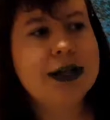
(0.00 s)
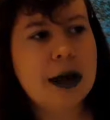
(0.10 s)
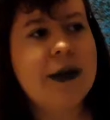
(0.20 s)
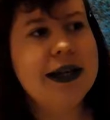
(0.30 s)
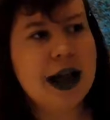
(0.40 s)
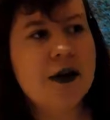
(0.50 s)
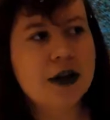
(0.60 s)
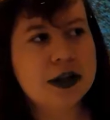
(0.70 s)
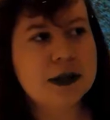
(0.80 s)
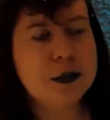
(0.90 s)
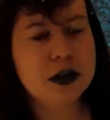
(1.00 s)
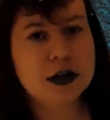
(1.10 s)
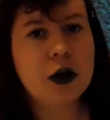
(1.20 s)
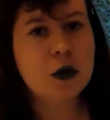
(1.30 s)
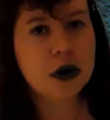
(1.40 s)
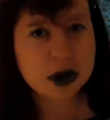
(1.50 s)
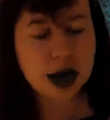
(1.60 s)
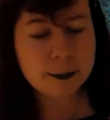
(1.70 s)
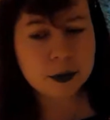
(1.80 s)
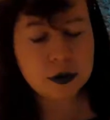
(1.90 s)
Debbie Downer in this book. There were a
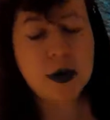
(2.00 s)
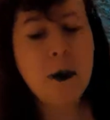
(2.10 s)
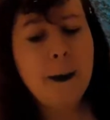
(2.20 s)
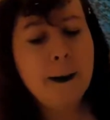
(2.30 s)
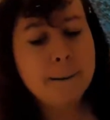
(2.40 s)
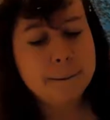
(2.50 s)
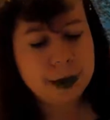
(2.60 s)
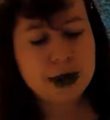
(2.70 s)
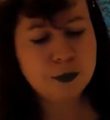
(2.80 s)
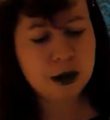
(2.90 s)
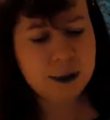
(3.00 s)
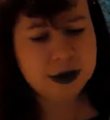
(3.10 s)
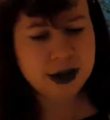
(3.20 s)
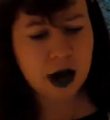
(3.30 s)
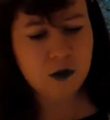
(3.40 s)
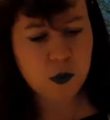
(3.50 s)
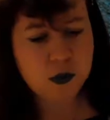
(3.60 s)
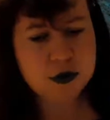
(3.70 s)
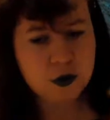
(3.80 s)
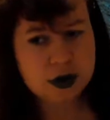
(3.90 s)
couple, but pretty much everyone
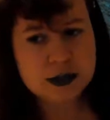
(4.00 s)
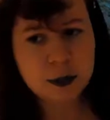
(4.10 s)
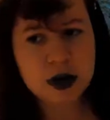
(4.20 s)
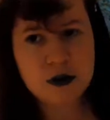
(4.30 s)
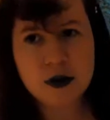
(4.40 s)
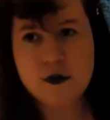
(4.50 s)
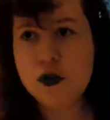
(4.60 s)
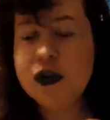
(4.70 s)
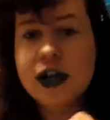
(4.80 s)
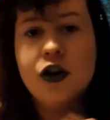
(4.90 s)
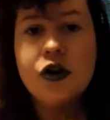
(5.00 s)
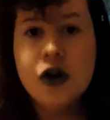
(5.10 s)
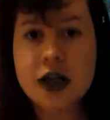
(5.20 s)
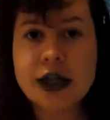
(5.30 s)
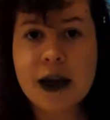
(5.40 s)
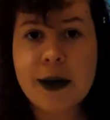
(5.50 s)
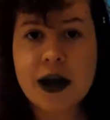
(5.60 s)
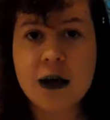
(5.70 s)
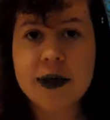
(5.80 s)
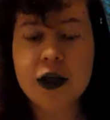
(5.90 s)
was very supportive of you did a good thing by
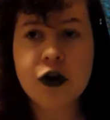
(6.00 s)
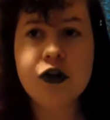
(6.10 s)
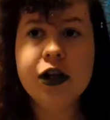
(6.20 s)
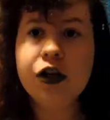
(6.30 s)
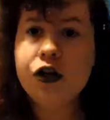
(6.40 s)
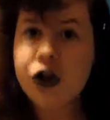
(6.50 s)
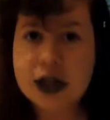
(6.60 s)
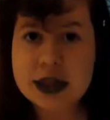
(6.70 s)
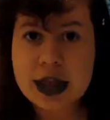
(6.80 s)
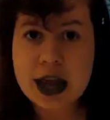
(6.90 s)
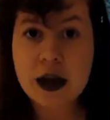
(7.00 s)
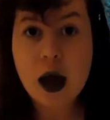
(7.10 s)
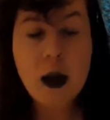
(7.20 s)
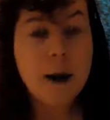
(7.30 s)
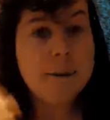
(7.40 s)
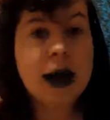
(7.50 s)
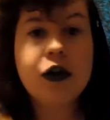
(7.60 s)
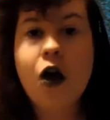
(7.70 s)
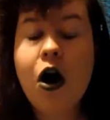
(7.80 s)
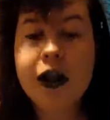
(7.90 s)
coming here. You did a good thing by
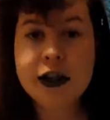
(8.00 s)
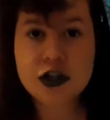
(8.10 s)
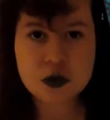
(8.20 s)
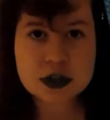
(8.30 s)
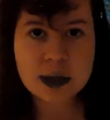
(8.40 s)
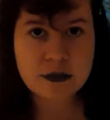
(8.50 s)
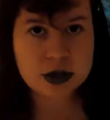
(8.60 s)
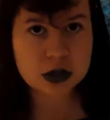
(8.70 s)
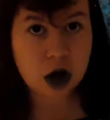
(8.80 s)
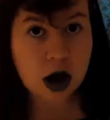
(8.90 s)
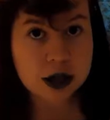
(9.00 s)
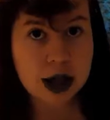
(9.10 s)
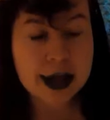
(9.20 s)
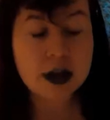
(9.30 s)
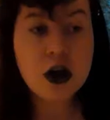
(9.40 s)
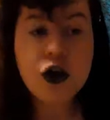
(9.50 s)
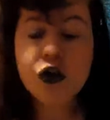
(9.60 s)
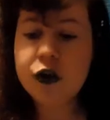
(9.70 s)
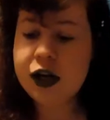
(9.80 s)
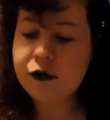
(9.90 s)
calling a suicide prevention hotline.
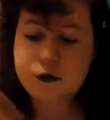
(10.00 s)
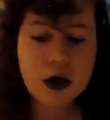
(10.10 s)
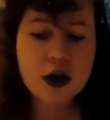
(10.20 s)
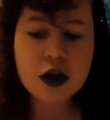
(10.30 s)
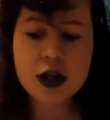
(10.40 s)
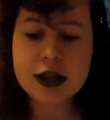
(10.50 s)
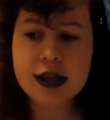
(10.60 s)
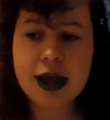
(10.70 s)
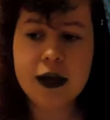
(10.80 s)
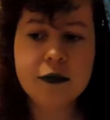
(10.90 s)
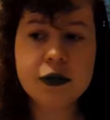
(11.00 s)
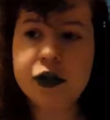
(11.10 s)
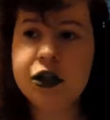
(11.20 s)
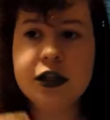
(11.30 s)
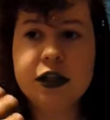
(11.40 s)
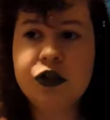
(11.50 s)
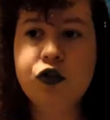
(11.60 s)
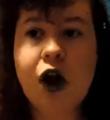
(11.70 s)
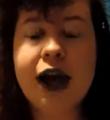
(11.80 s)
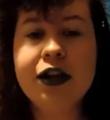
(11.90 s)
You did a very good thing just
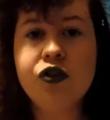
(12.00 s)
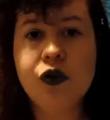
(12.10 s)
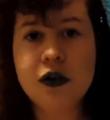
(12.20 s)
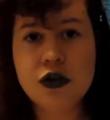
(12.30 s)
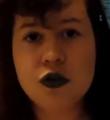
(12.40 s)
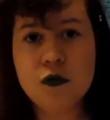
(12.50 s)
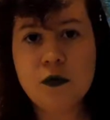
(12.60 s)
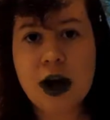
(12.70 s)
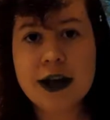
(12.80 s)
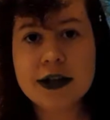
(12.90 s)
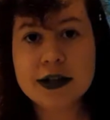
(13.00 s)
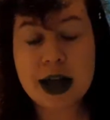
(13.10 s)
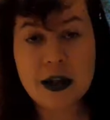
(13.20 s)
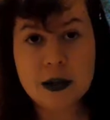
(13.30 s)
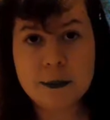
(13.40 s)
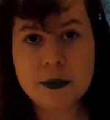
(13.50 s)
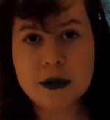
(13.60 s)
trying to to find help.